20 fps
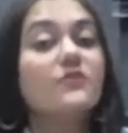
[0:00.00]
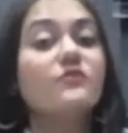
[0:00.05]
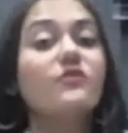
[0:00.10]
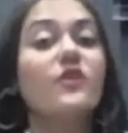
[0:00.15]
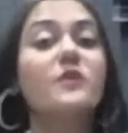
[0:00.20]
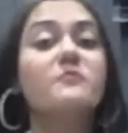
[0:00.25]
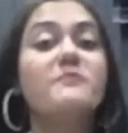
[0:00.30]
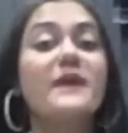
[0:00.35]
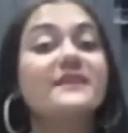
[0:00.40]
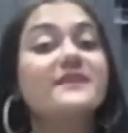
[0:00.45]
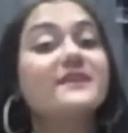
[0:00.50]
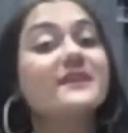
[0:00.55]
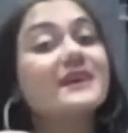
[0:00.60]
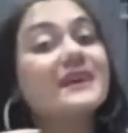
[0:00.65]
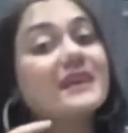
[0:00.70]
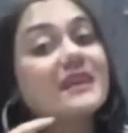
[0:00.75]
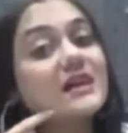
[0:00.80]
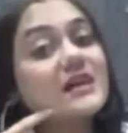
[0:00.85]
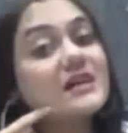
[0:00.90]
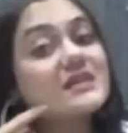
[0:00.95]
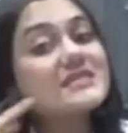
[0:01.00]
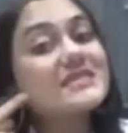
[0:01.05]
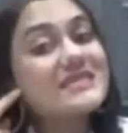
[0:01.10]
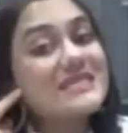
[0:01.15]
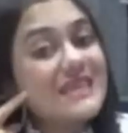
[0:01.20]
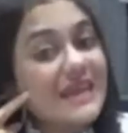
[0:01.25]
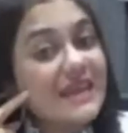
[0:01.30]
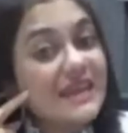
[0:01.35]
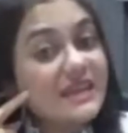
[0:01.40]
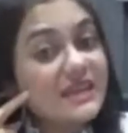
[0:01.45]
for better clear
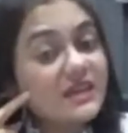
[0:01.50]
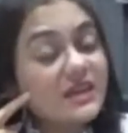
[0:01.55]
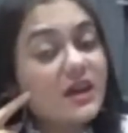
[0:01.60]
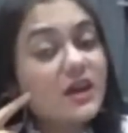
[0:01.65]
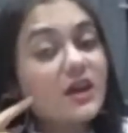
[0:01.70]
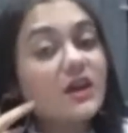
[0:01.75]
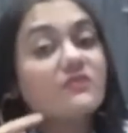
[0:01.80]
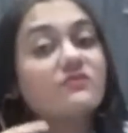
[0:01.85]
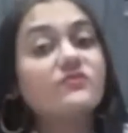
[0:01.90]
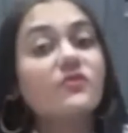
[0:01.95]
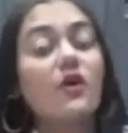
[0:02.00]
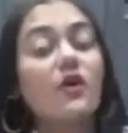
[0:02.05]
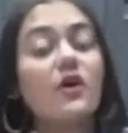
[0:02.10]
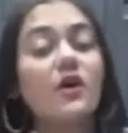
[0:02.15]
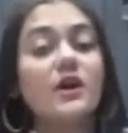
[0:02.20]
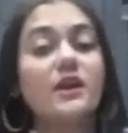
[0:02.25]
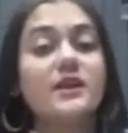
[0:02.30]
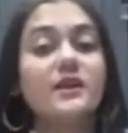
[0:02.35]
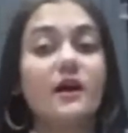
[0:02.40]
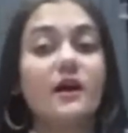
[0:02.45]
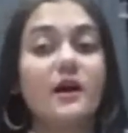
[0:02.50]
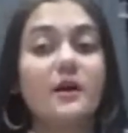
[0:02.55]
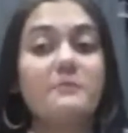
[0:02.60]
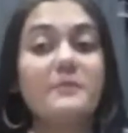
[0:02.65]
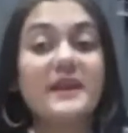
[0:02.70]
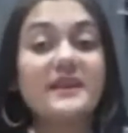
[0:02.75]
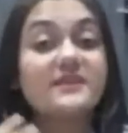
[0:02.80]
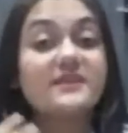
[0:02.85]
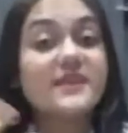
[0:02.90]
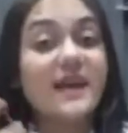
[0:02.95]
skin, for
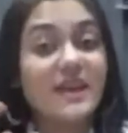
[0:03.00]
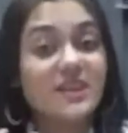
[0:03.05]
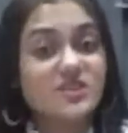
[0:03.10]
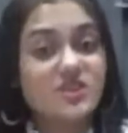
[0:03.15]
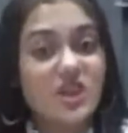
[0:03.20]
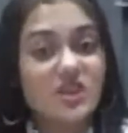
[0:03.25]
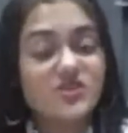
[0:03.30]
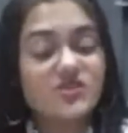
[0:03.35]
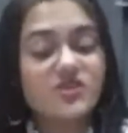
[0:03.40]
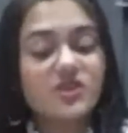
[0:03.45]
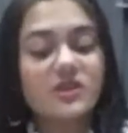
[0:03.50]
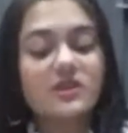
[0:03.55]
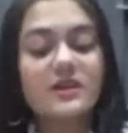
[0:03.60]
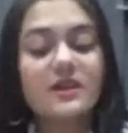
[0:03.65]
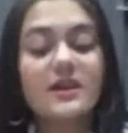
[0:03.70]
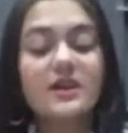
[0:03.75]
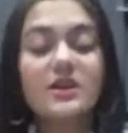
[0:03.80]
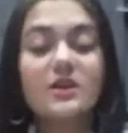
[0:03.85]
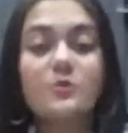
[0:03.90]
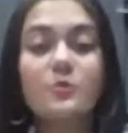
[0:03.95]
better digestion,